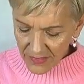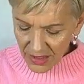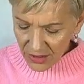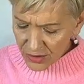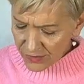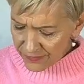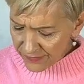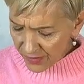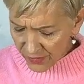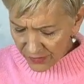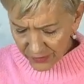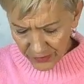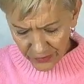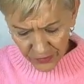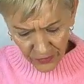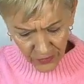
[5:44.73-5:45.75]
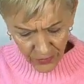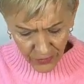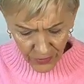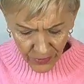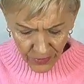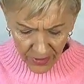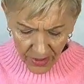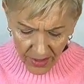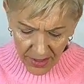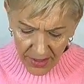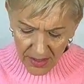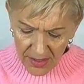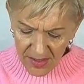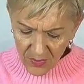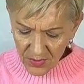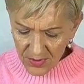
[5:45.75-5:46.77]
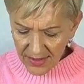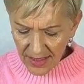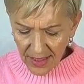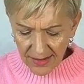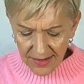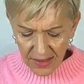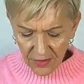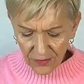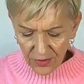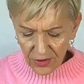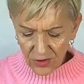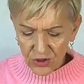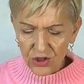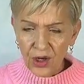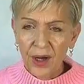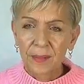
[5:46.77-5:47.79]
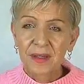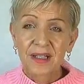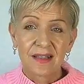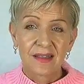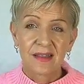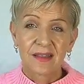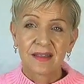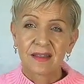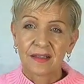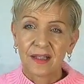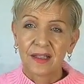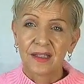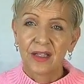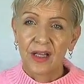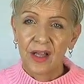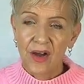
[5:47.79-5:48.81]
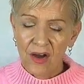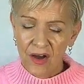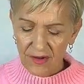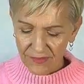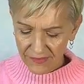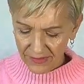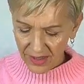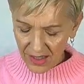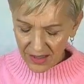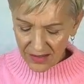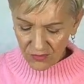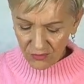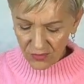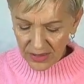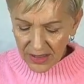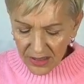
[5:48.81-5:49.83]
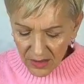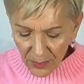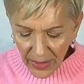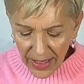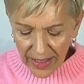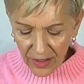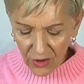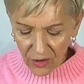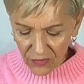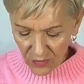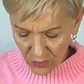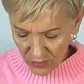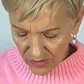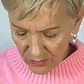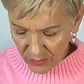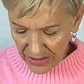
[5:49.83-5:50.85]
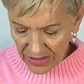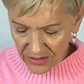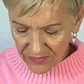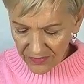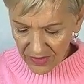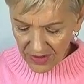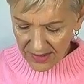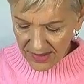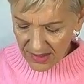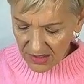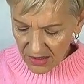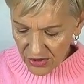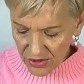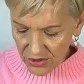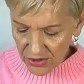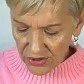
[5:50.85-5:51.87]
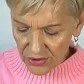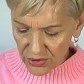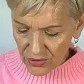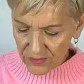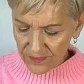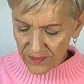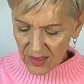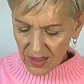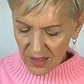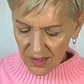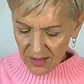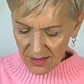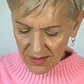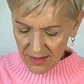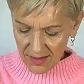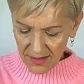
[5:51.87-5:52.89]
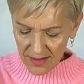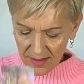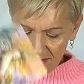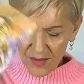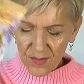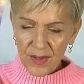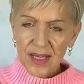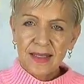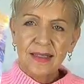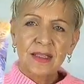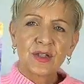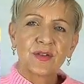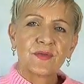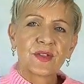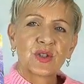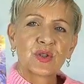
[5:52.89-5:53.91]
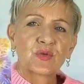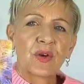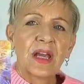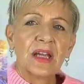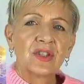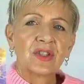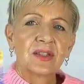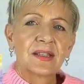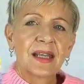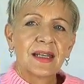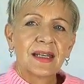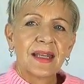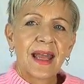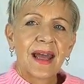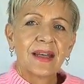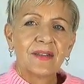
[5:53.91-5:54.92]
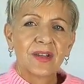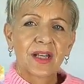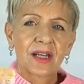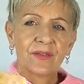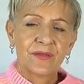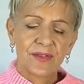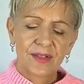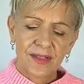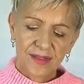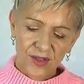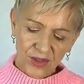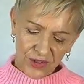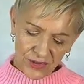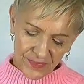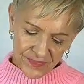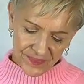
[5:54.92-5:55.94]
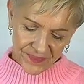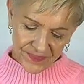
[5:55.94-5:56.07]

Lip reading: your phone, or Spirit's asking for you to show up consistently in your life. Yeah, it's really going to pay off and bring benefits into you. The message of stretch is getting out of your comfort zone.